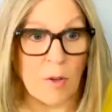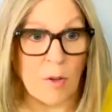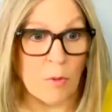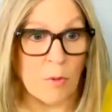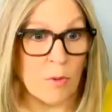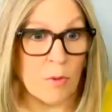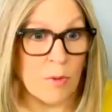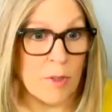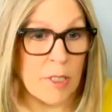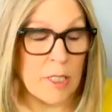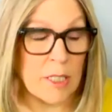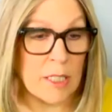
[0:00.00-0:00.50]

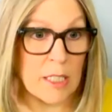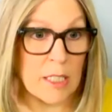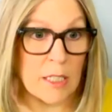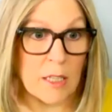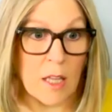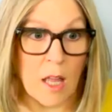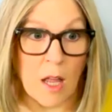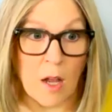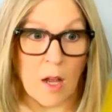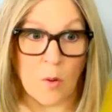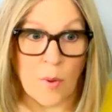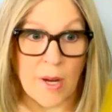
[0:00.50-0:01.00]
really
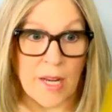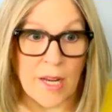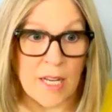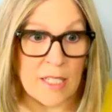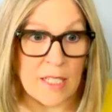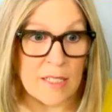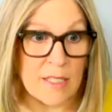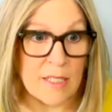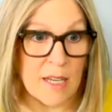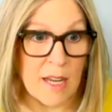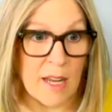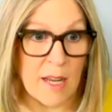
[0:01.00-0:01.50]
long
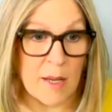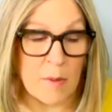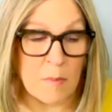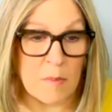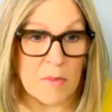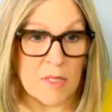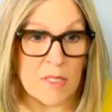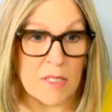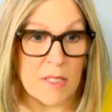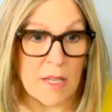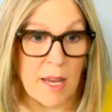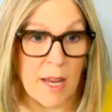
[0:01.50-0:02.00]
waiting
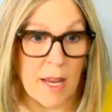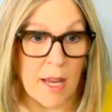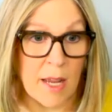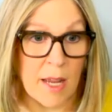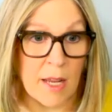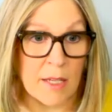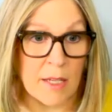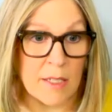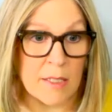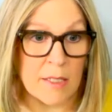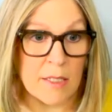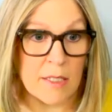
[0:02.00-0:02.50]
times.
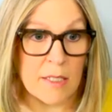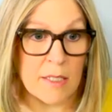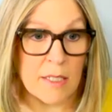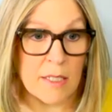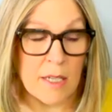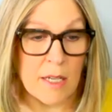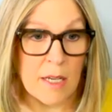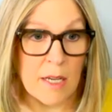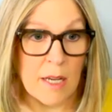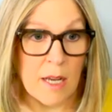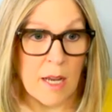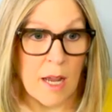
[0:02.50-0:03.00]
And
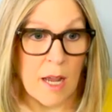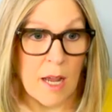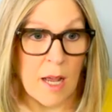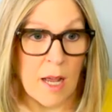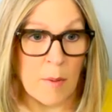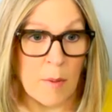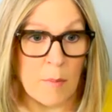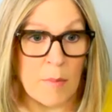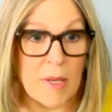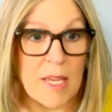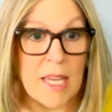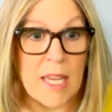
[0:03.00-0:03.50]

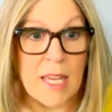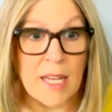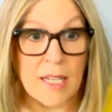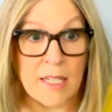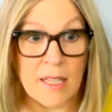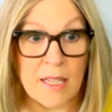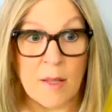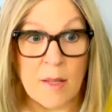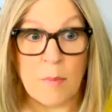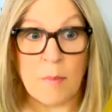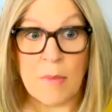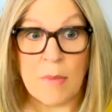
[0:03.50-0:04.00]

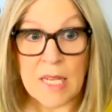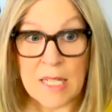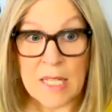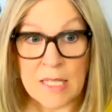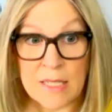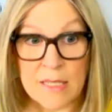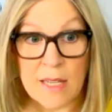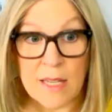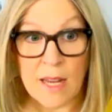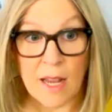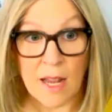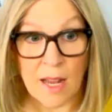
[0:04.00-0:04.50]
in the
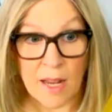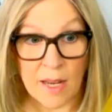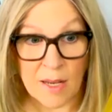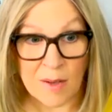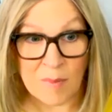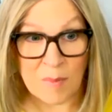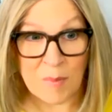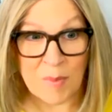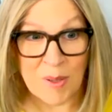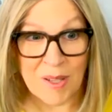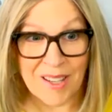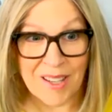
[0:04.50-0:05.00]

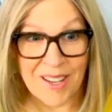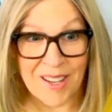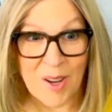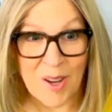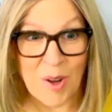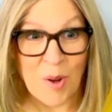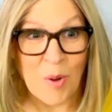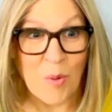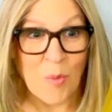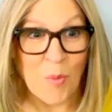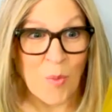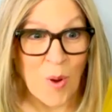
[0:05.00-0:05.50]
meantime,
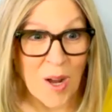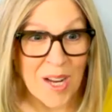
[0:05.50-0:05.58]
what